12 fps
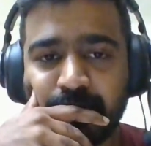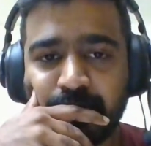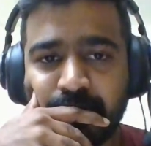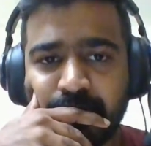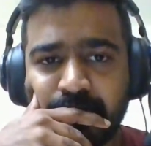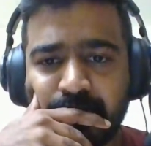
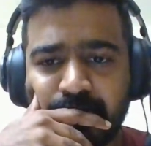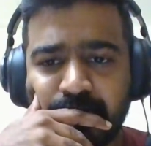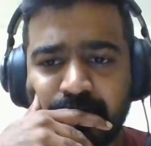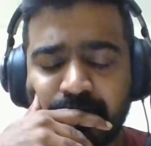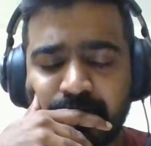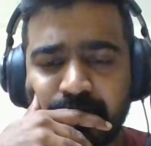
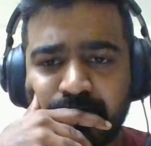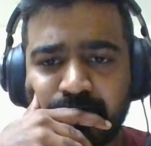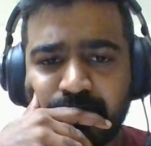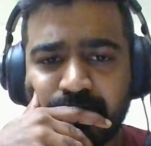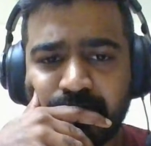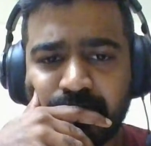
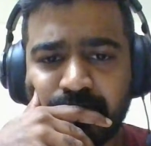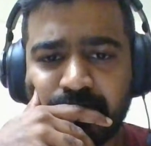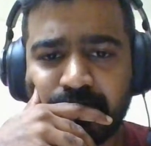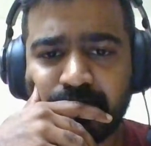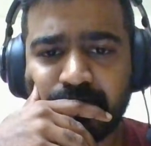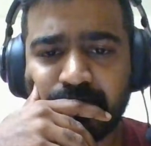Nobody speaks.